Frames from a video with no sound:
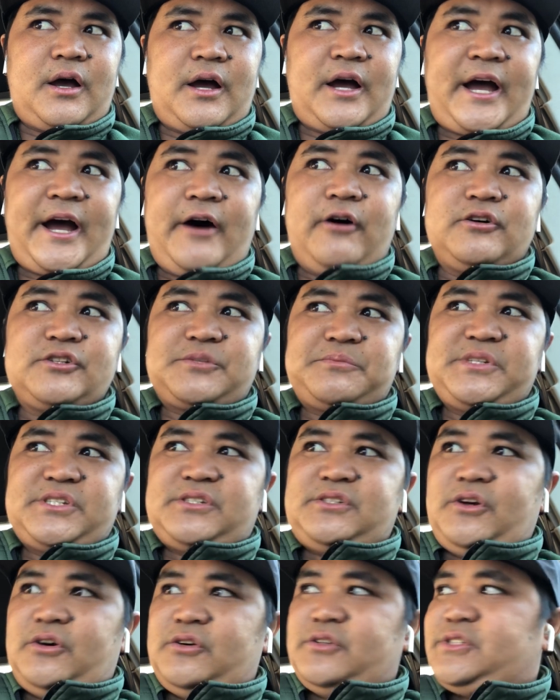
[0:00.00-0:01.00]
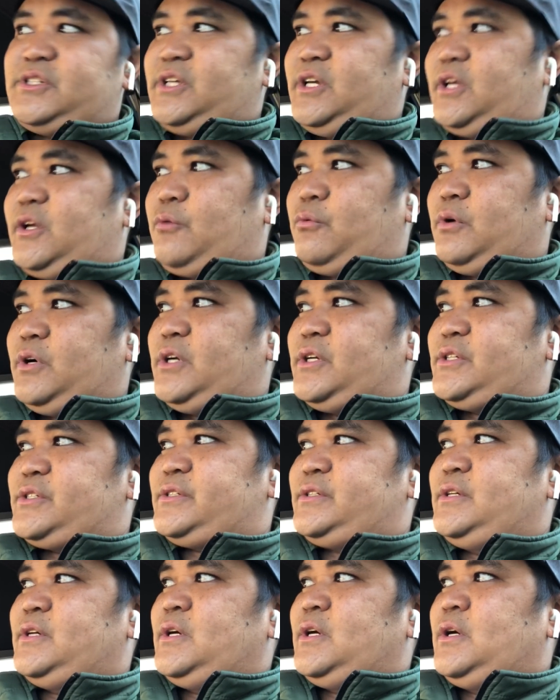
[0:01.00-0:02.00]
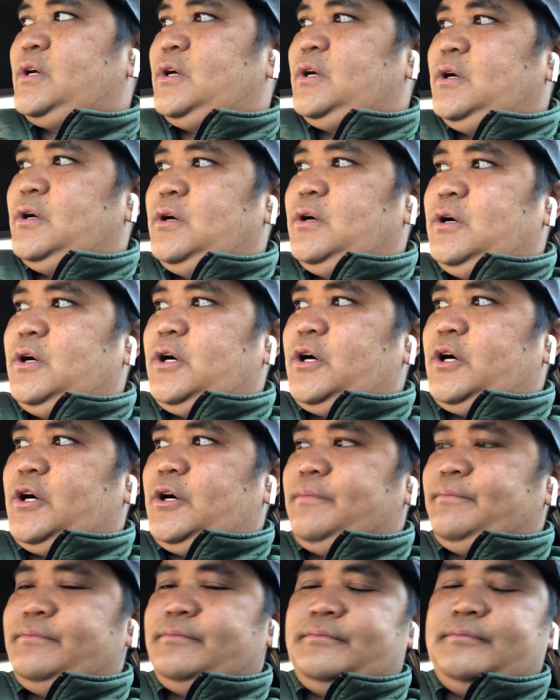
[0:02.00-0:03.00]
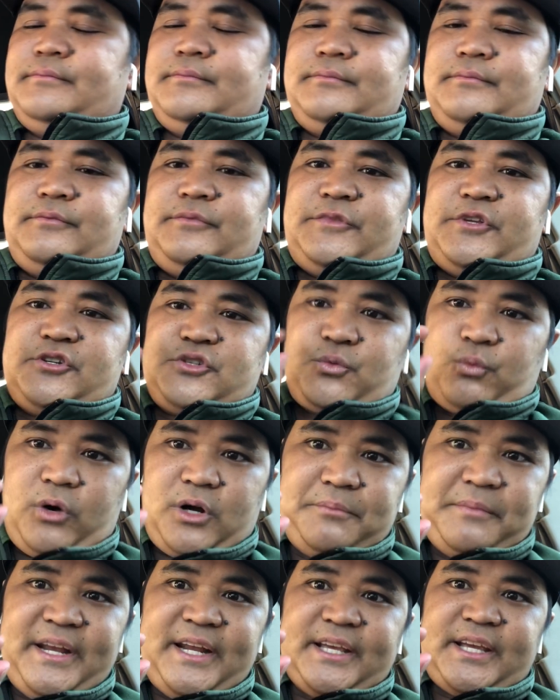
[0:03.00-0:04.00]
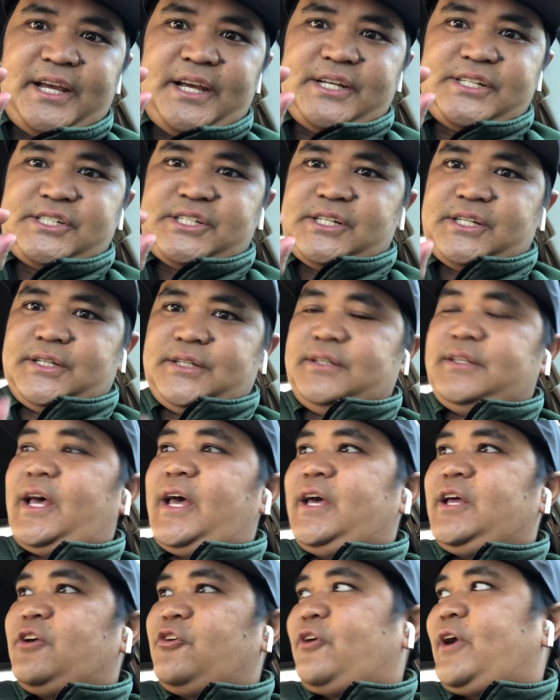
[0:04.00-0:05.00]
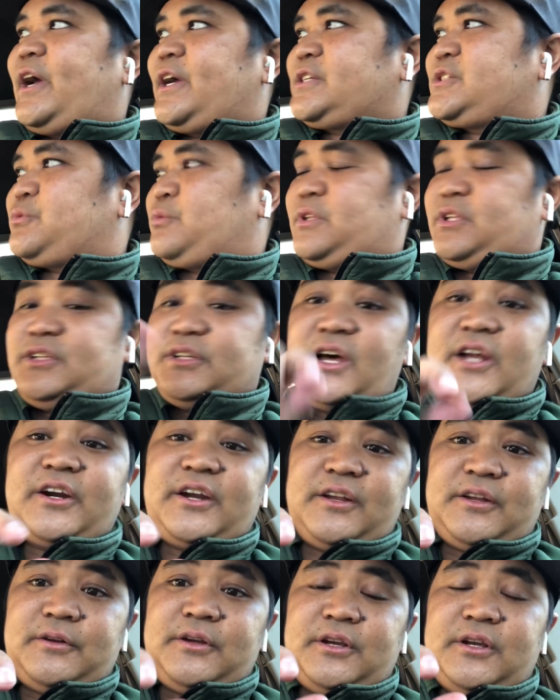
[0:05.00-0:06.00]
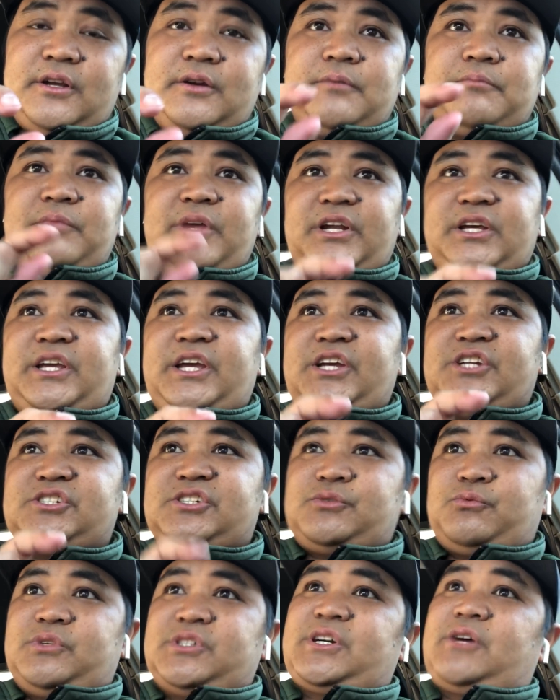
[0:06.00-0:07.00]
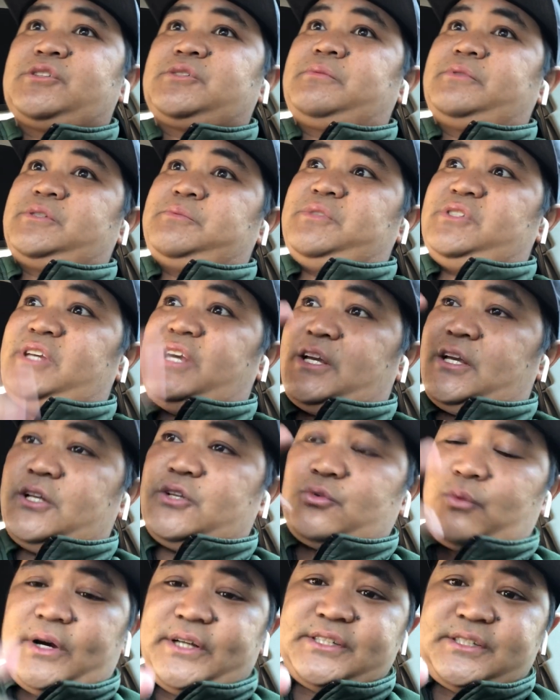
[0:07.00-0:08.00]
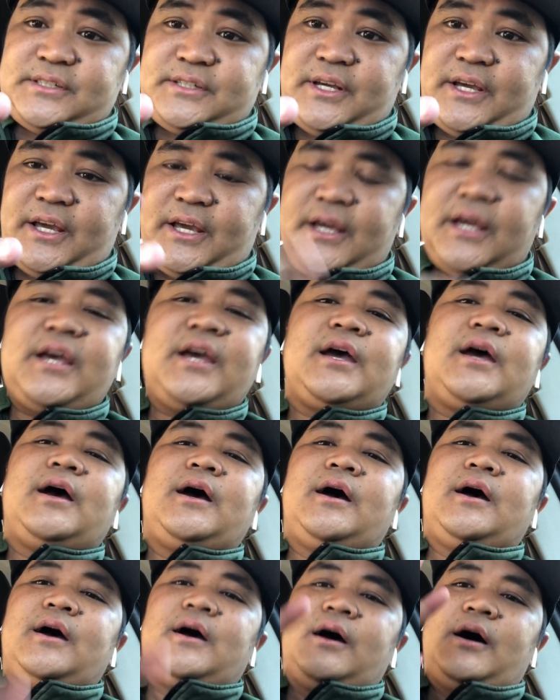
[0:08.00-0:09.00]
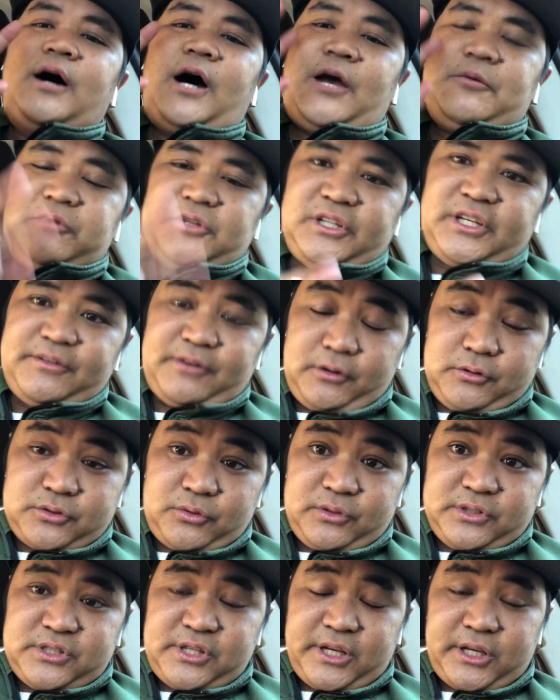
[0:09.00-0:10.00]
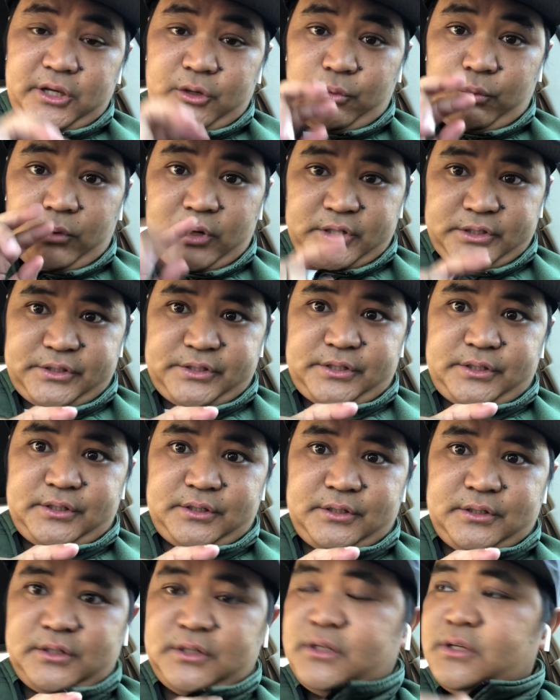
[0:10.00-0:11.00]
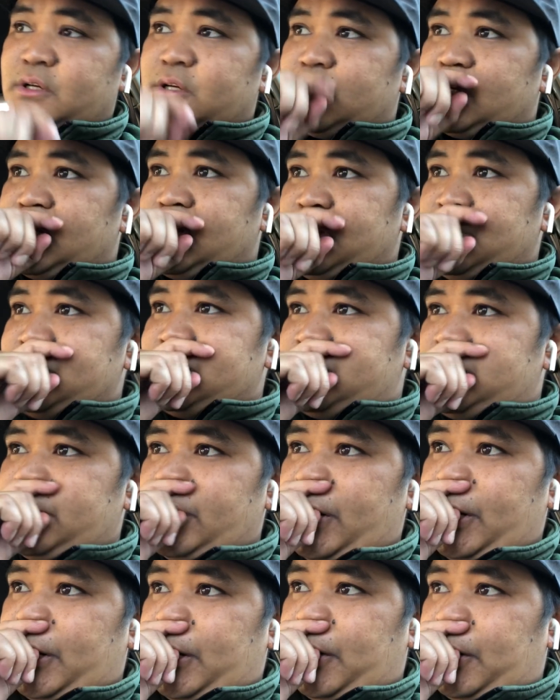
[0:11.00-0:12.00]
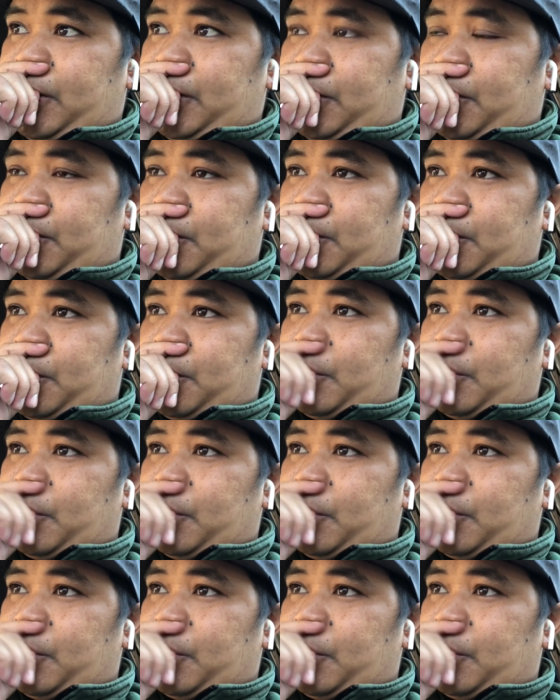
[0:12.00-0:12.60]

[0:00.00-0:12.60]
how I was misdosing was, there's one medication that interacts with another medication, which I was supposed to be taking twice a day. I believe I was only taking once. So